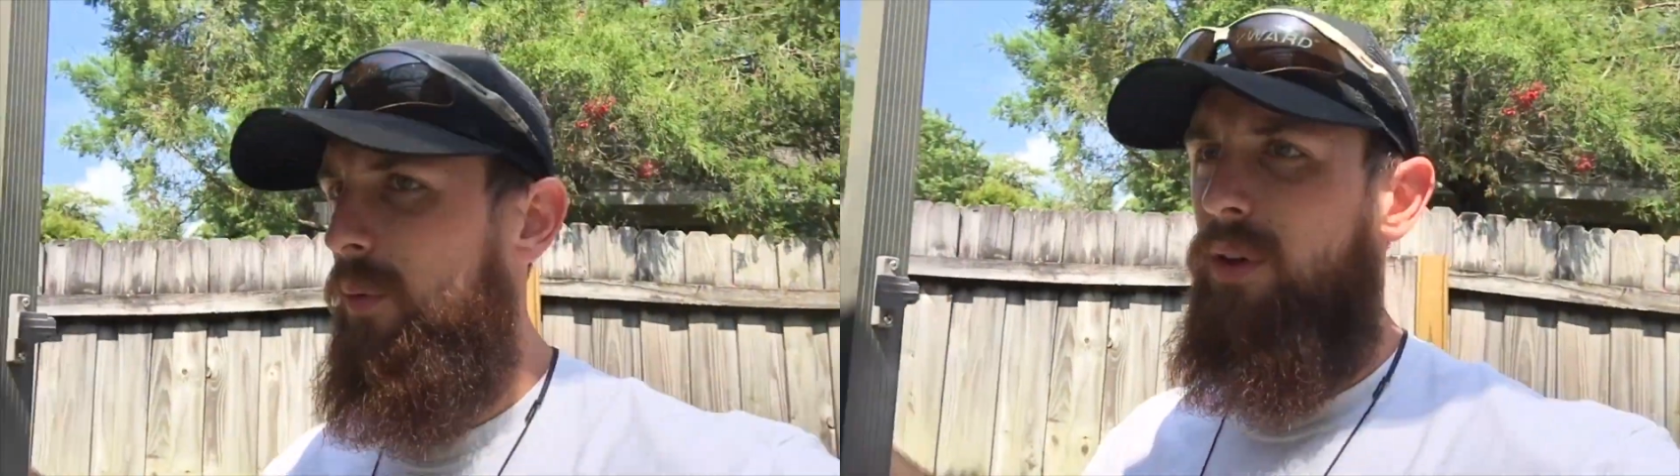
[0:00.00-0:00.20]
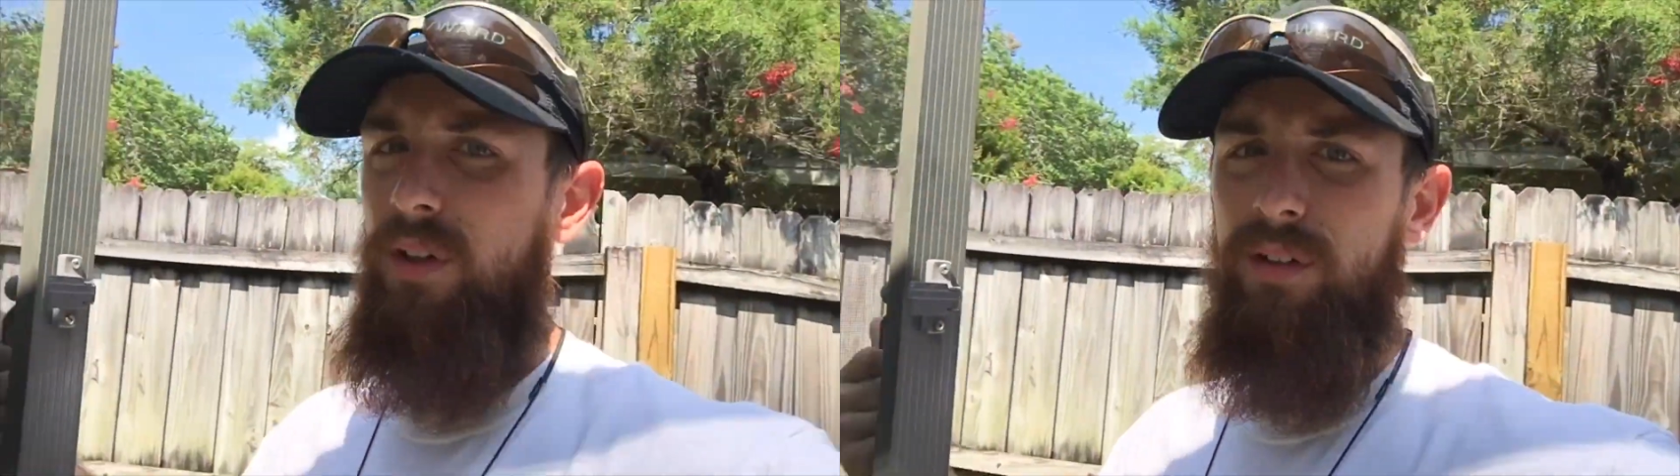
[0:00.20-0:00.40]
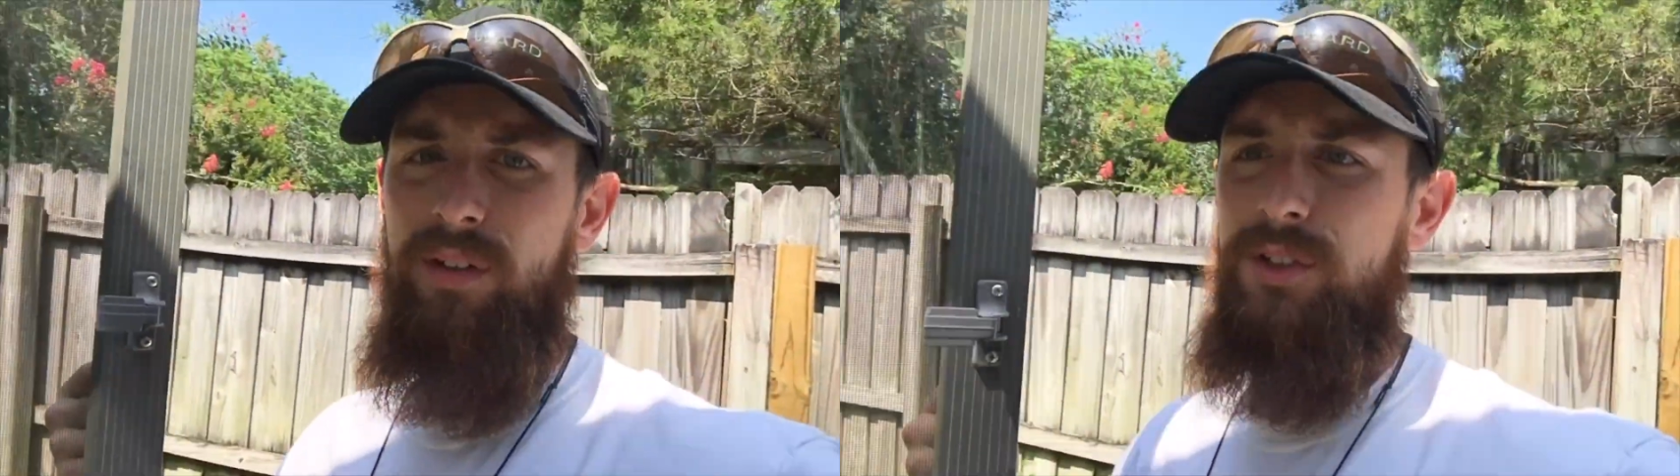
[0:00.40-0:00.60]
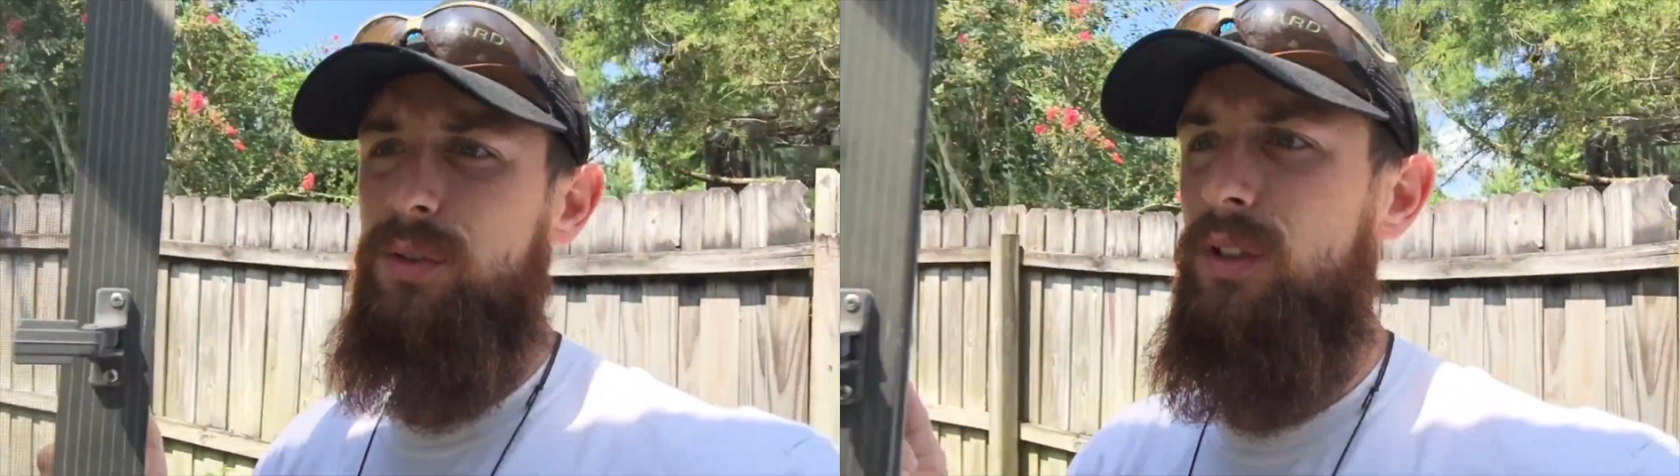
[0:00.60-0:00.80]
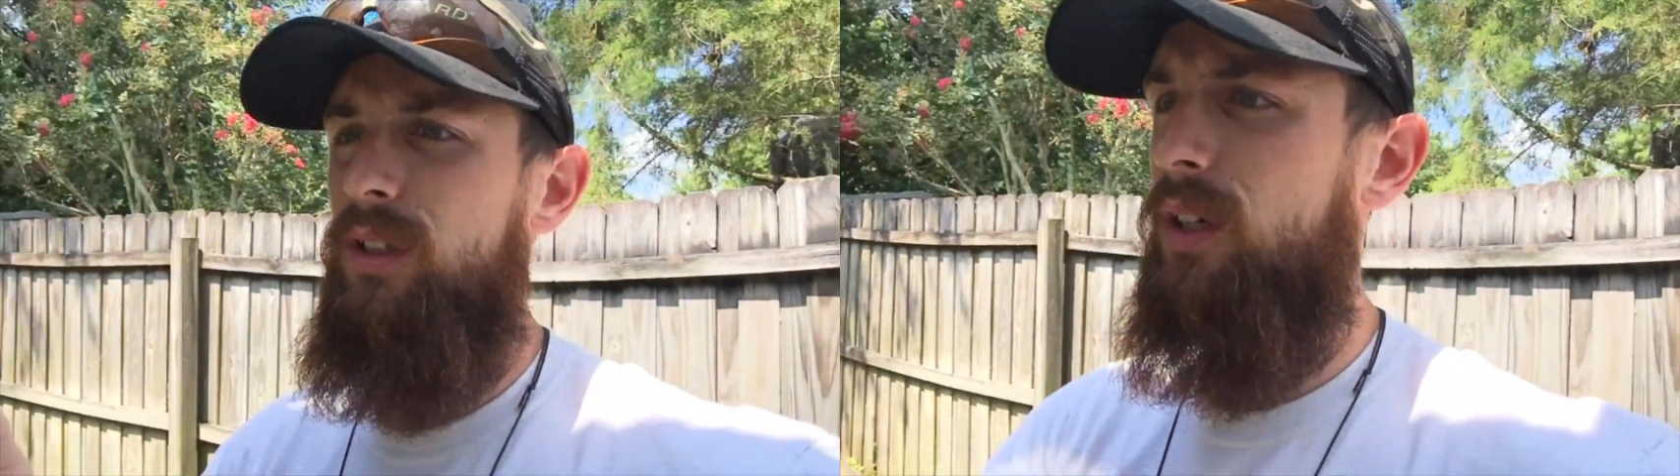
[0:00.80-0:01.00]
what we're going to do is
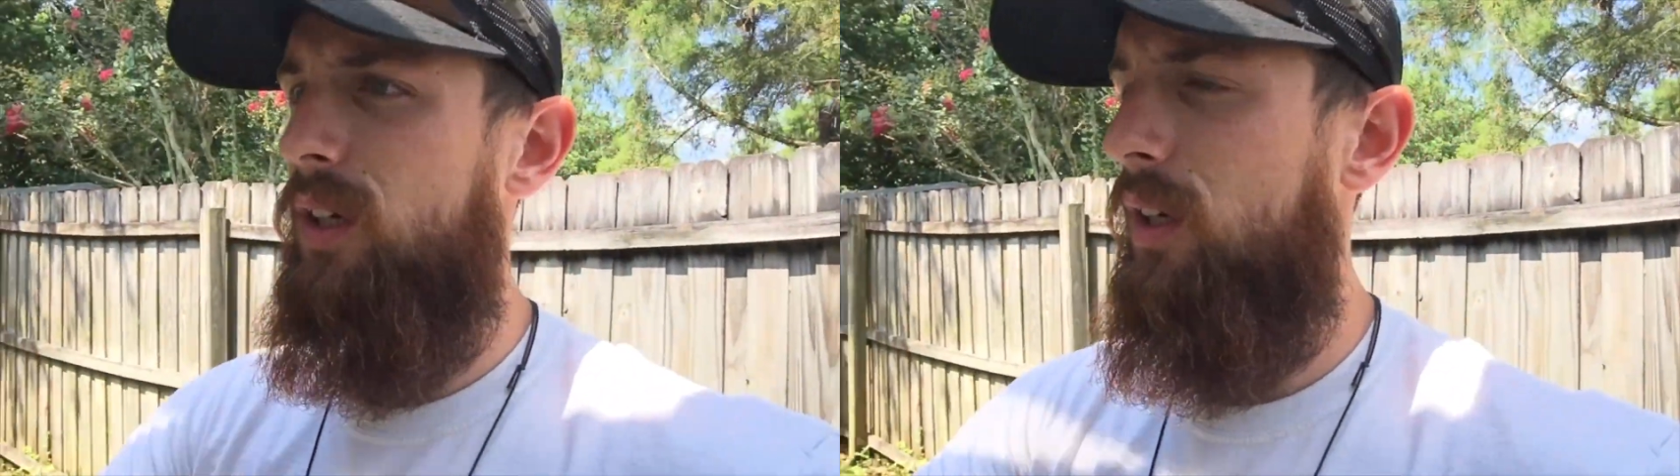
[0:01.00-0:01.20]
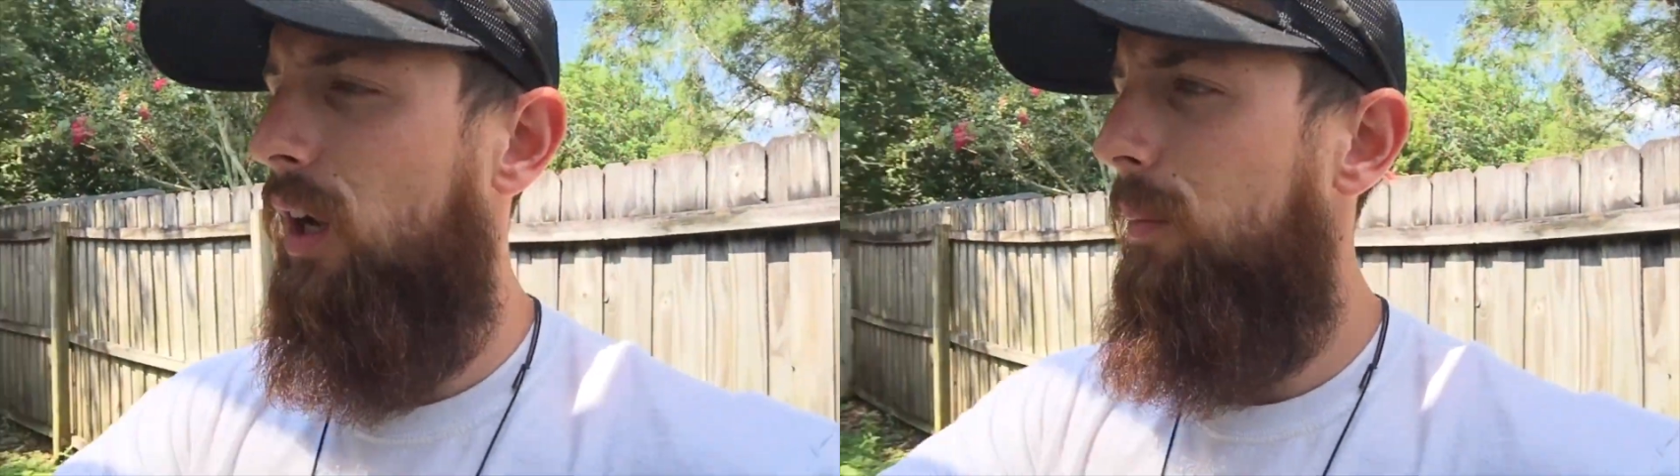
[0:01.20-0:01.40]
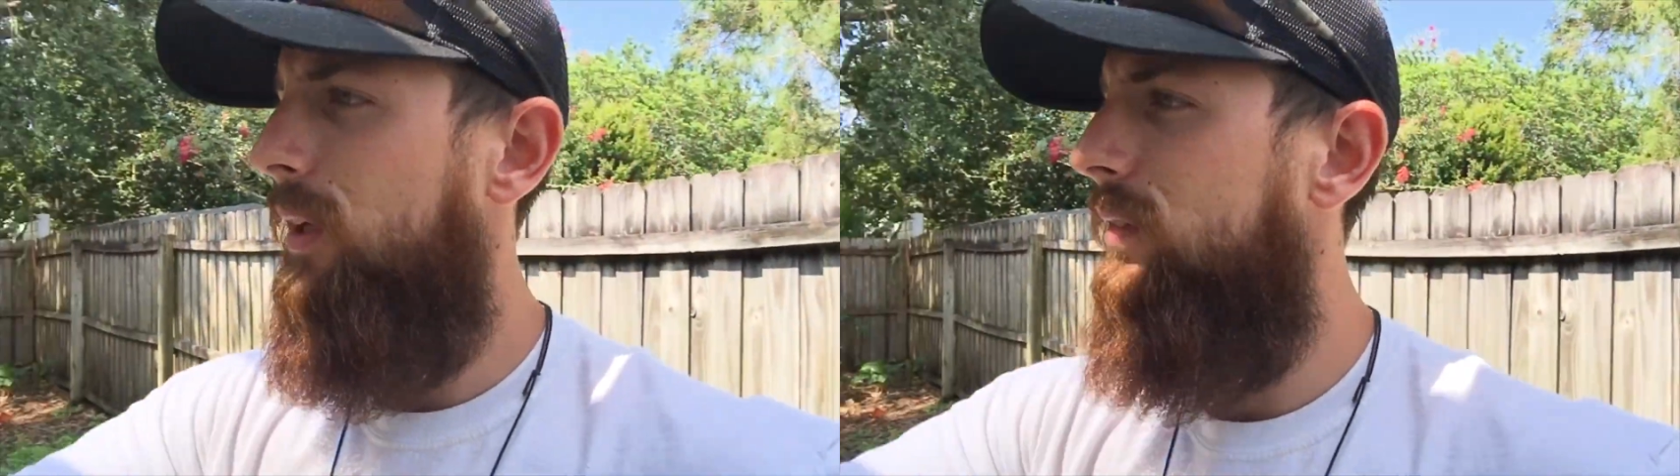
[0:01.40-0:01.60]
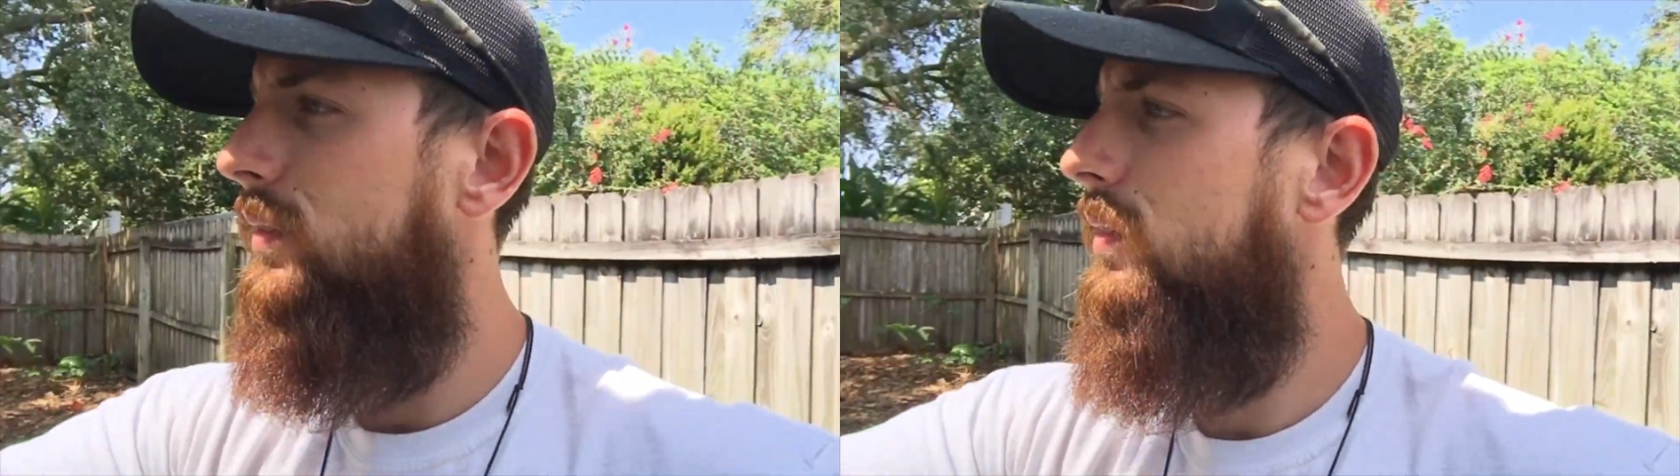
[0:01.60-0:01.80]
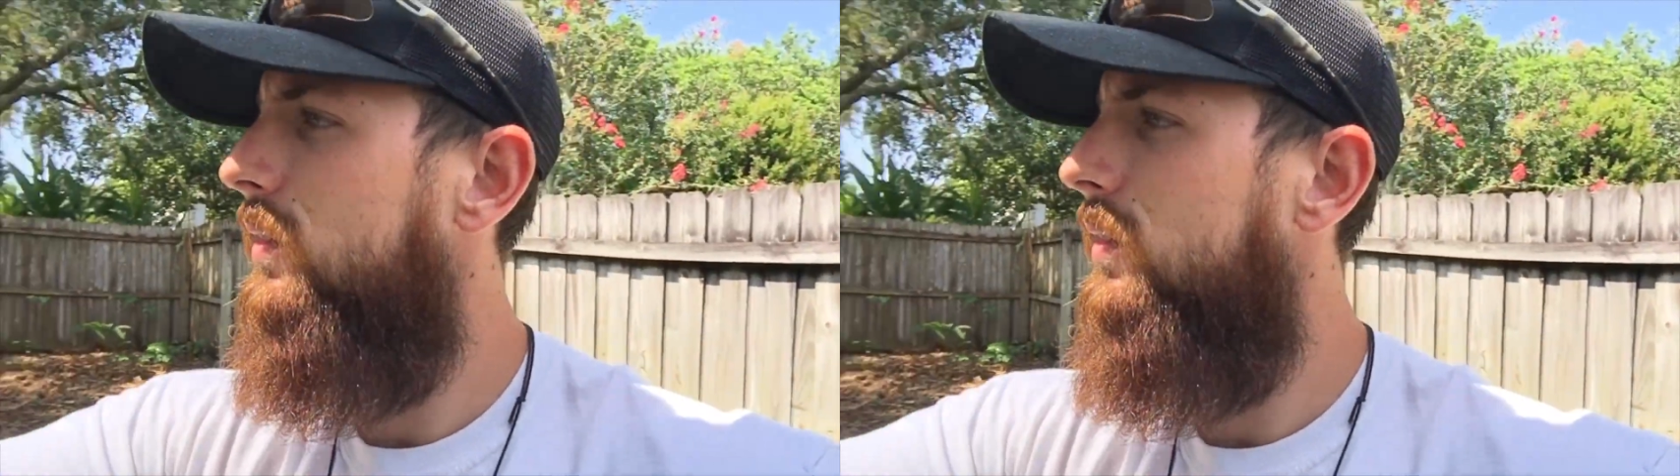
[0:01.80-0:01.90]
we're going to come in